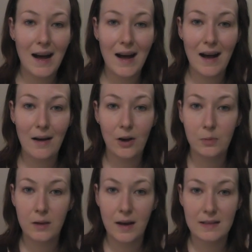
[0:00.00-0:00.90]

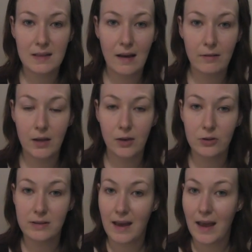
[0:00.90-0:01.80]
Hope you guys are having a
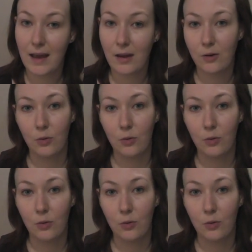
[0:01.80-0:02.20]
good day